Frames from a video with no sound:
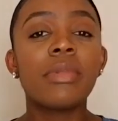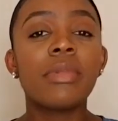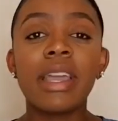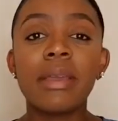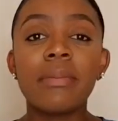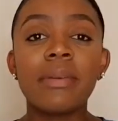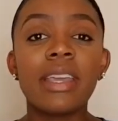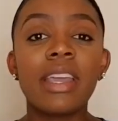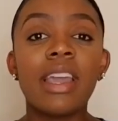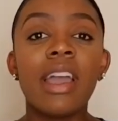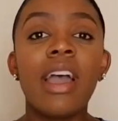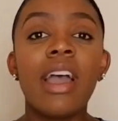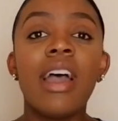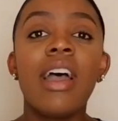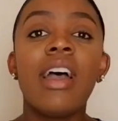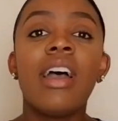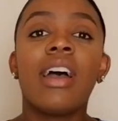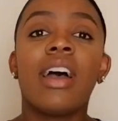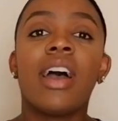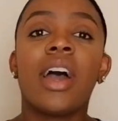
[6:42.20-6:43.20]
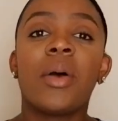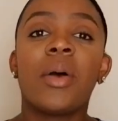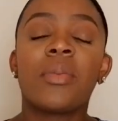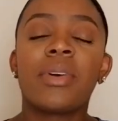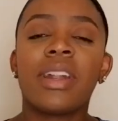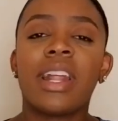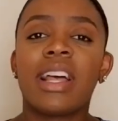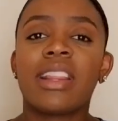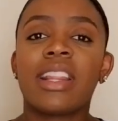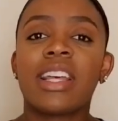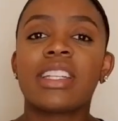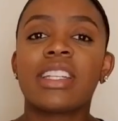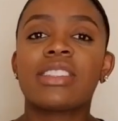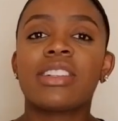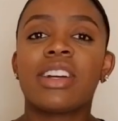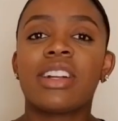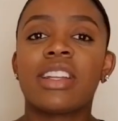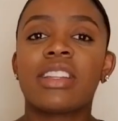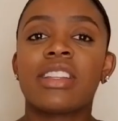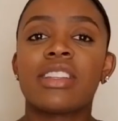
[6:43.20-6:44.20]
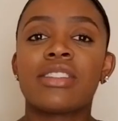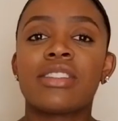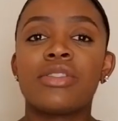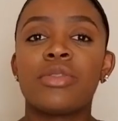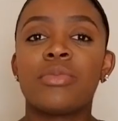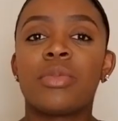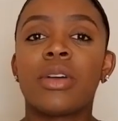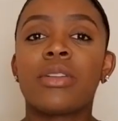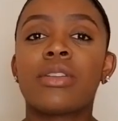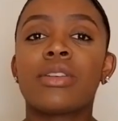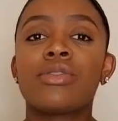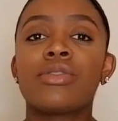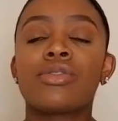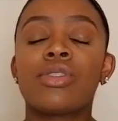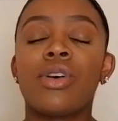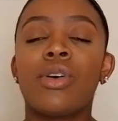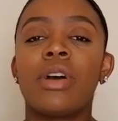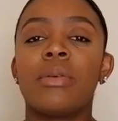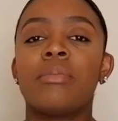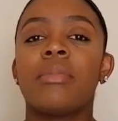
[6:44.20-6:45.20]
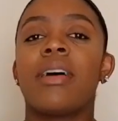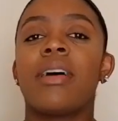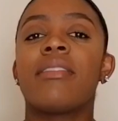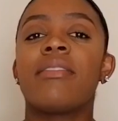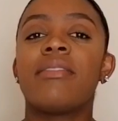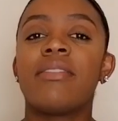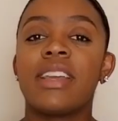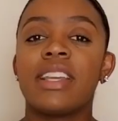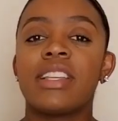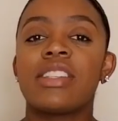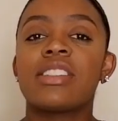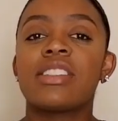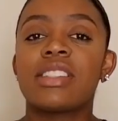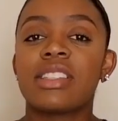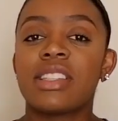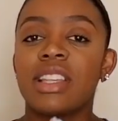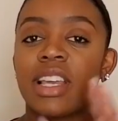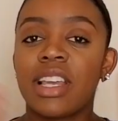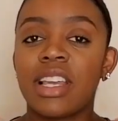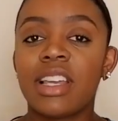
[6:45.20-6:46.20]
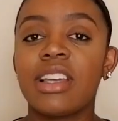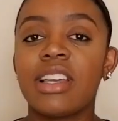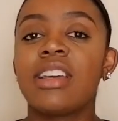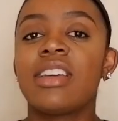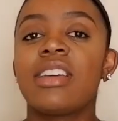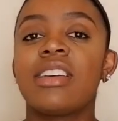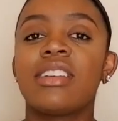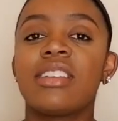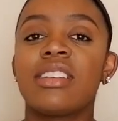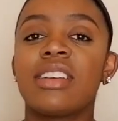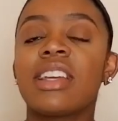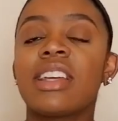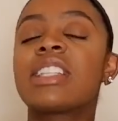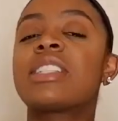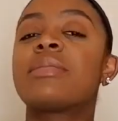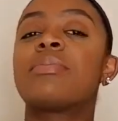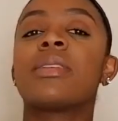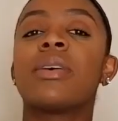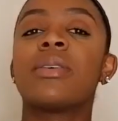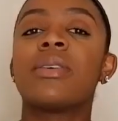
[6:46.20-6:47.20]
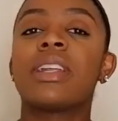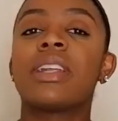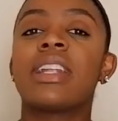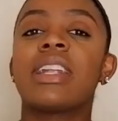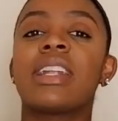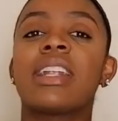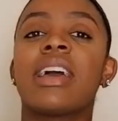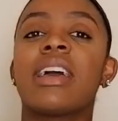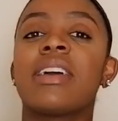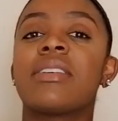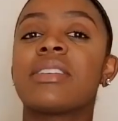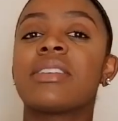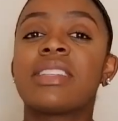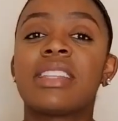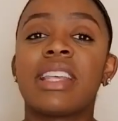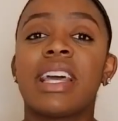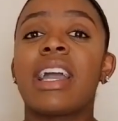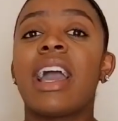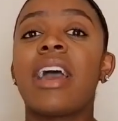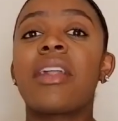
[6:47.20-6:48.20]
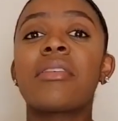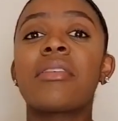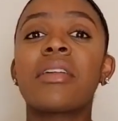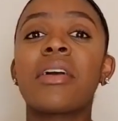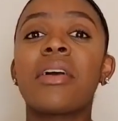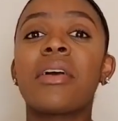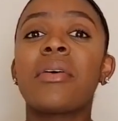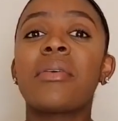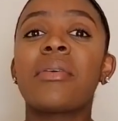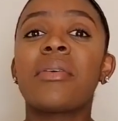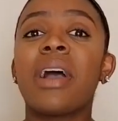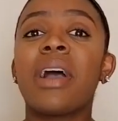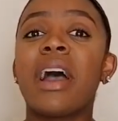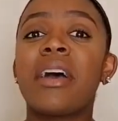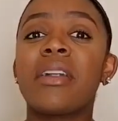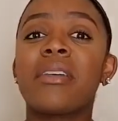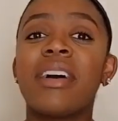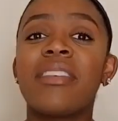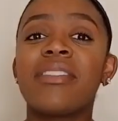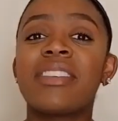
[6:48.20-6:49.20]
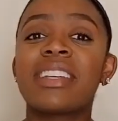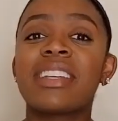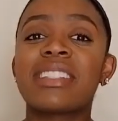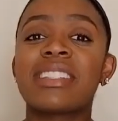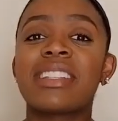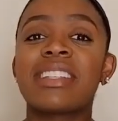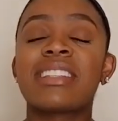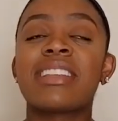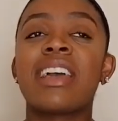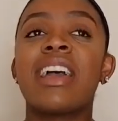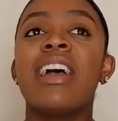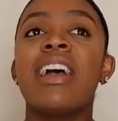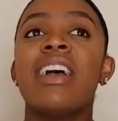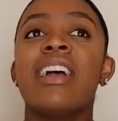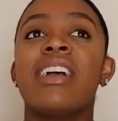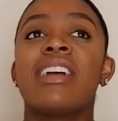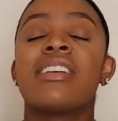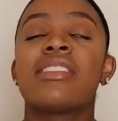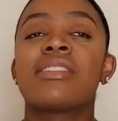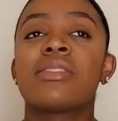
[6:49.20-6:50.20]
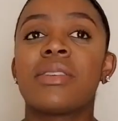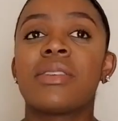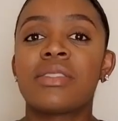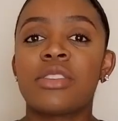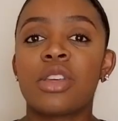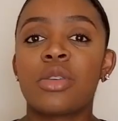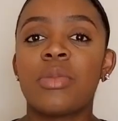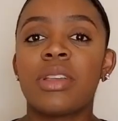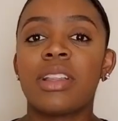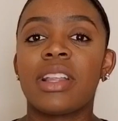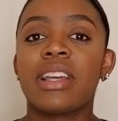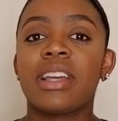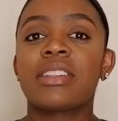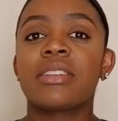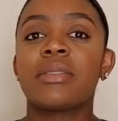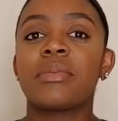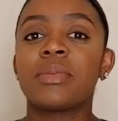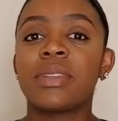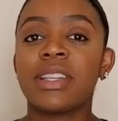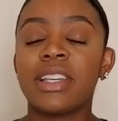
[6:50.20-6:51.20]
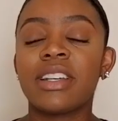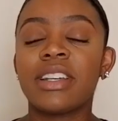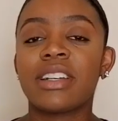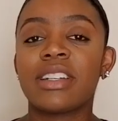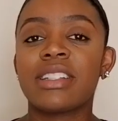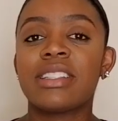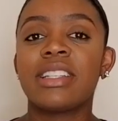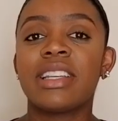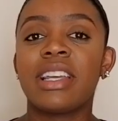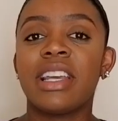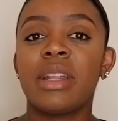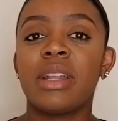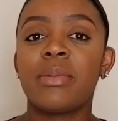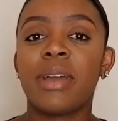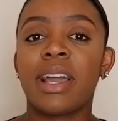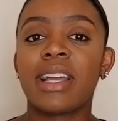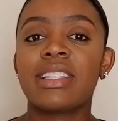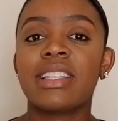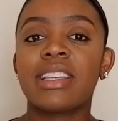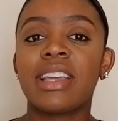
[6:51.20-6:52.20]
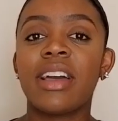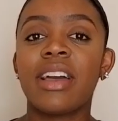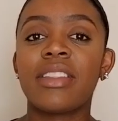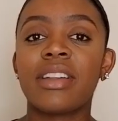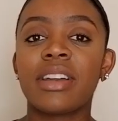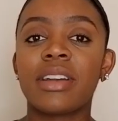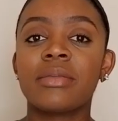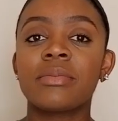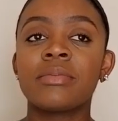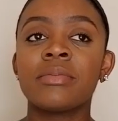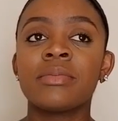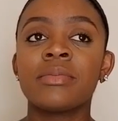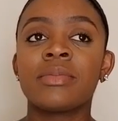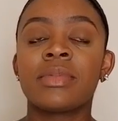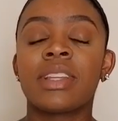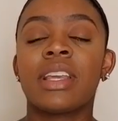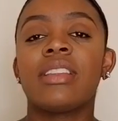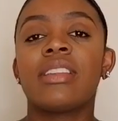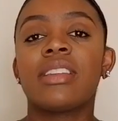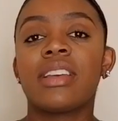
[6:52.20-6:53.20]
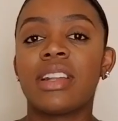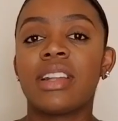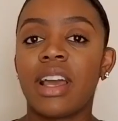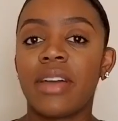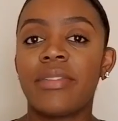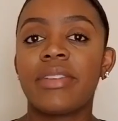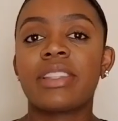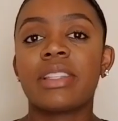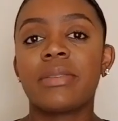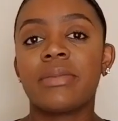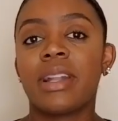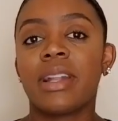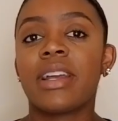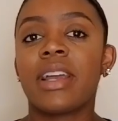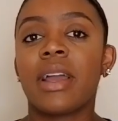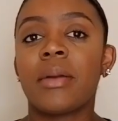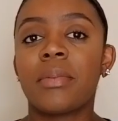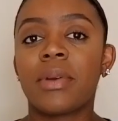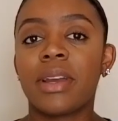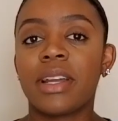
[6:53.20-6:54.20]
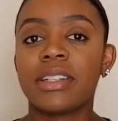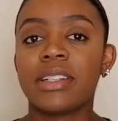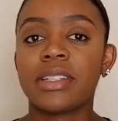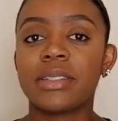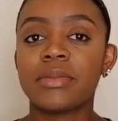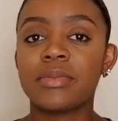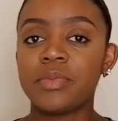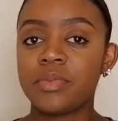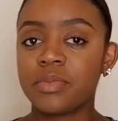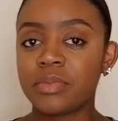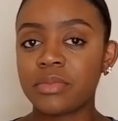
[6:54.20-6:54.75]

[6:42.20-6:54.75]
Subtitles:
maybe, when I like started this new birth control and my face just like exploded, and I was like, I don't know, how do I fix this? And so it took me like some years to get it back together. And then obviously when I got pregnant,